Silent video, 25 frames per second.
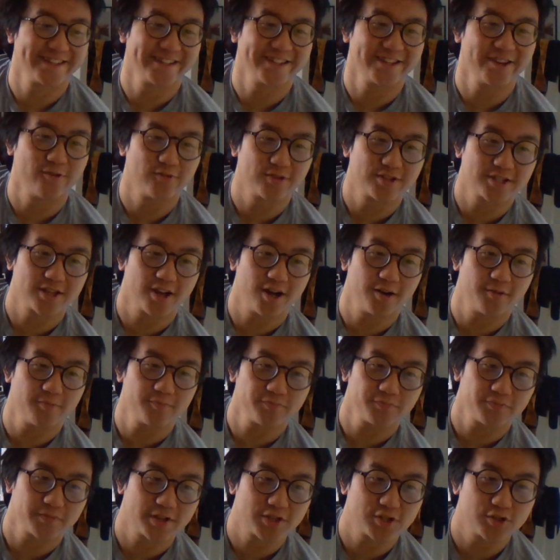Yo, what's
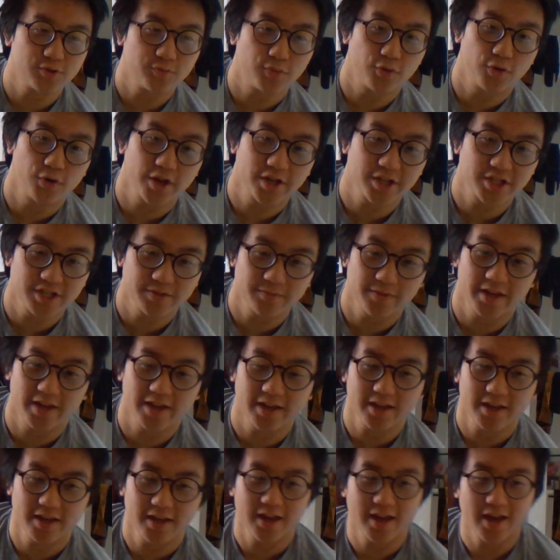up? It's your boy
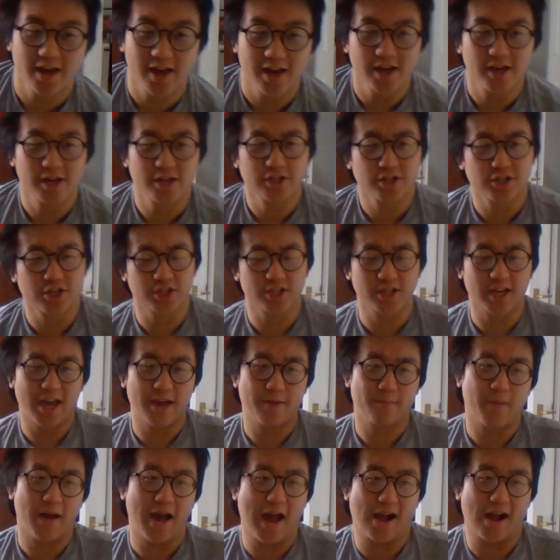Jimmy. Just
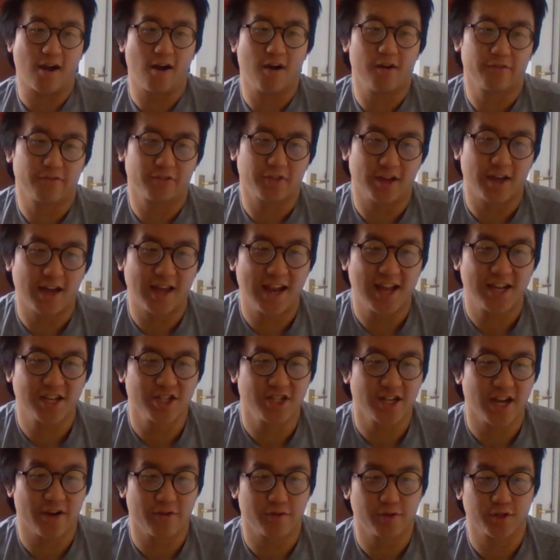came back after a
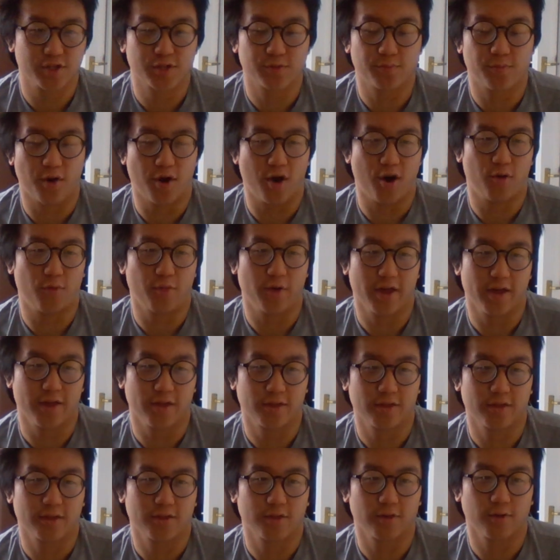legendary spar
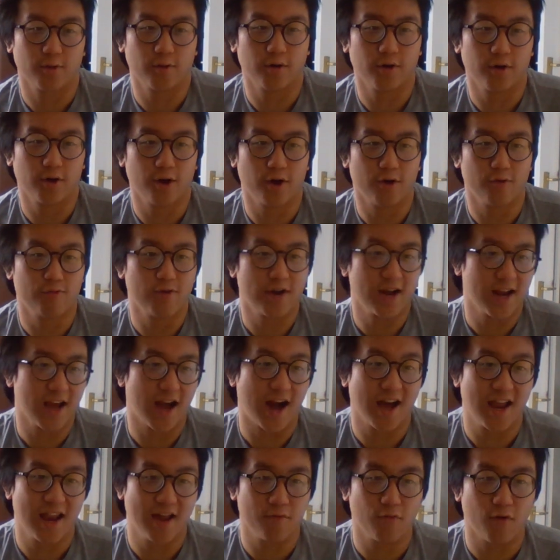with a really
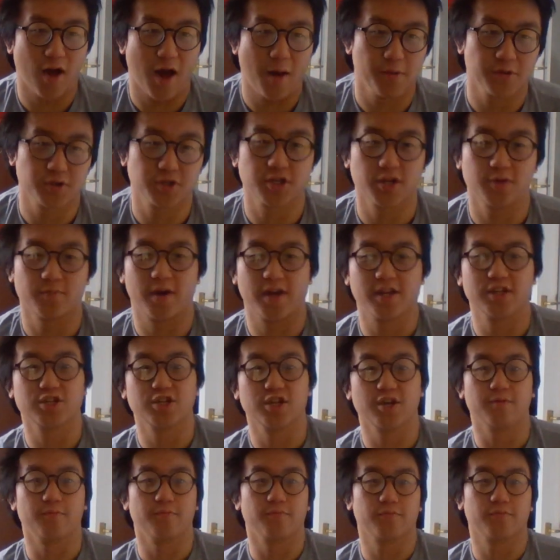high level amateur in my
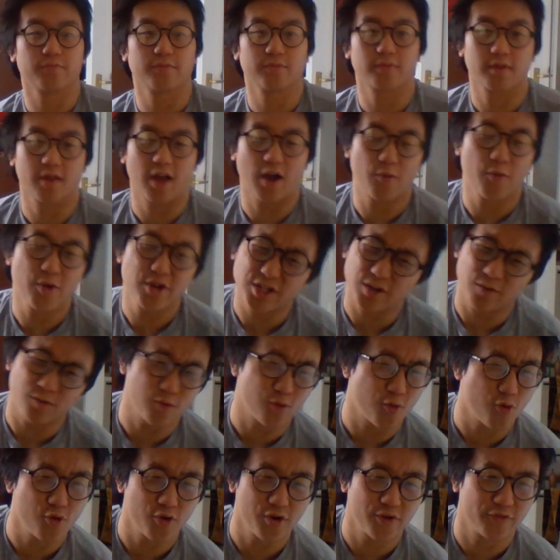gym. I wish I
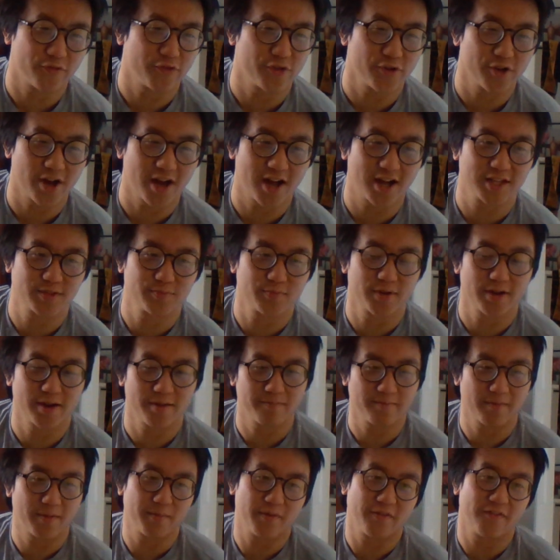recorded it for you guys,
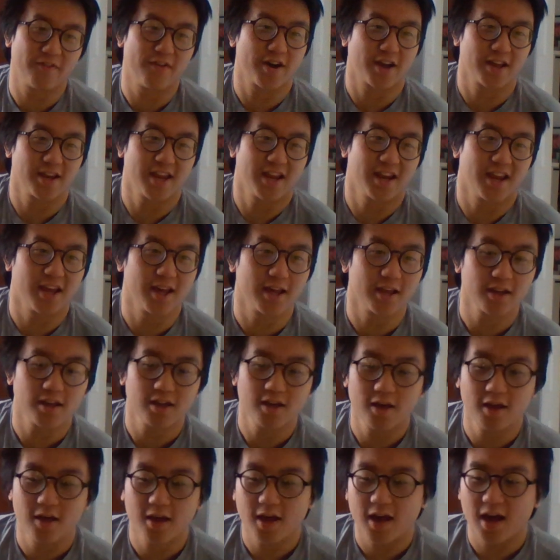but I'm a fucking idiot.
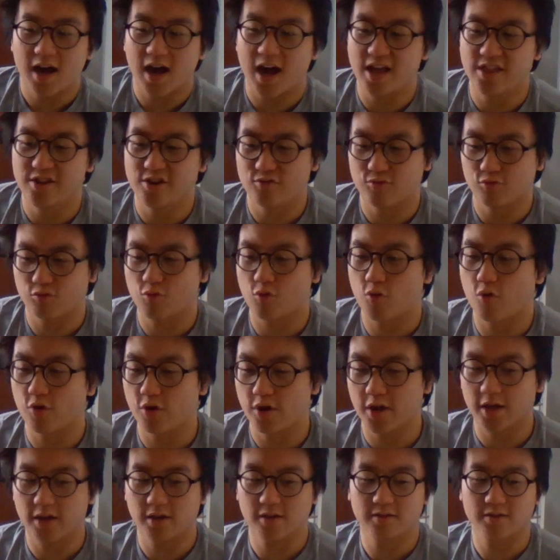I didn't
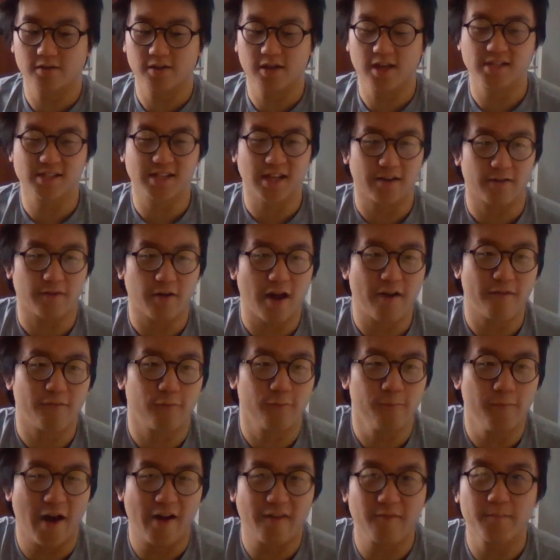record it. It's like
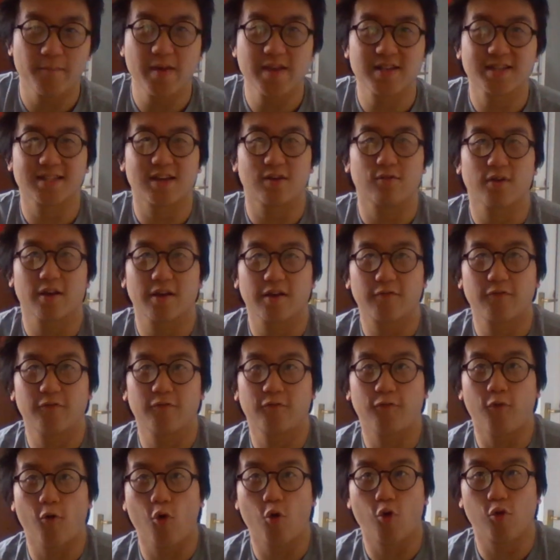I missed on like
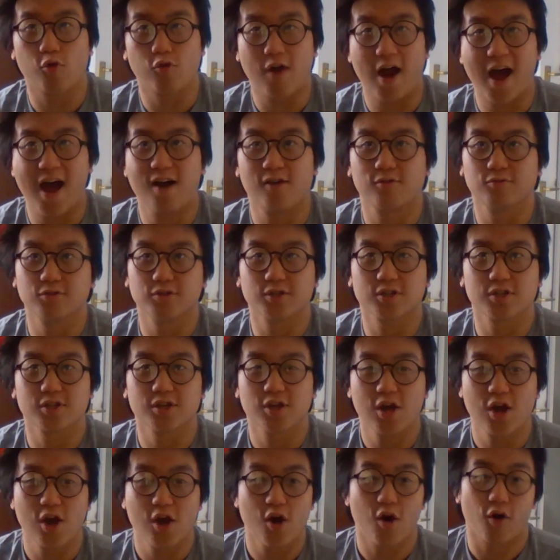four rounds
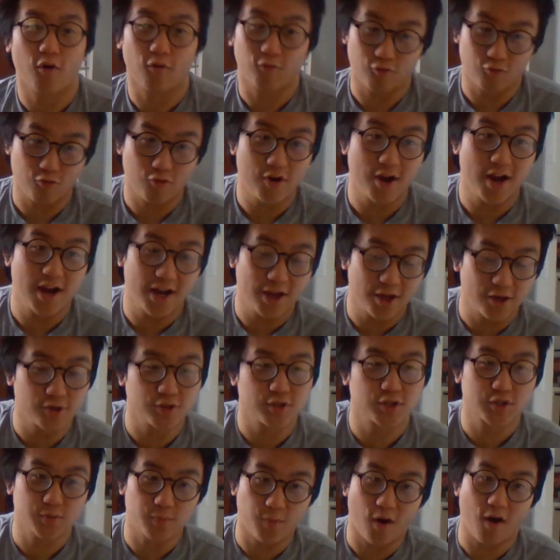of really
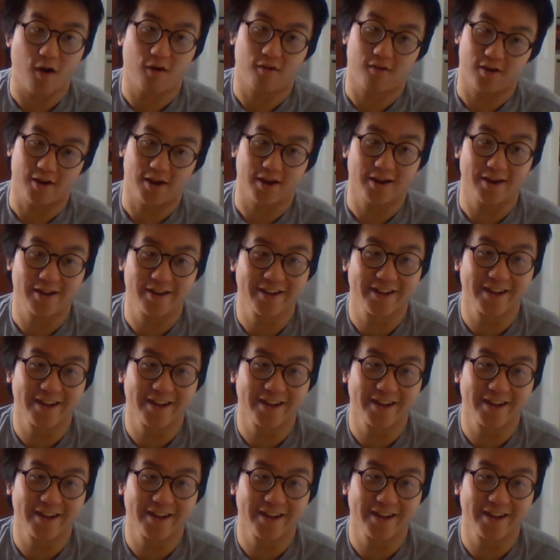good sparring.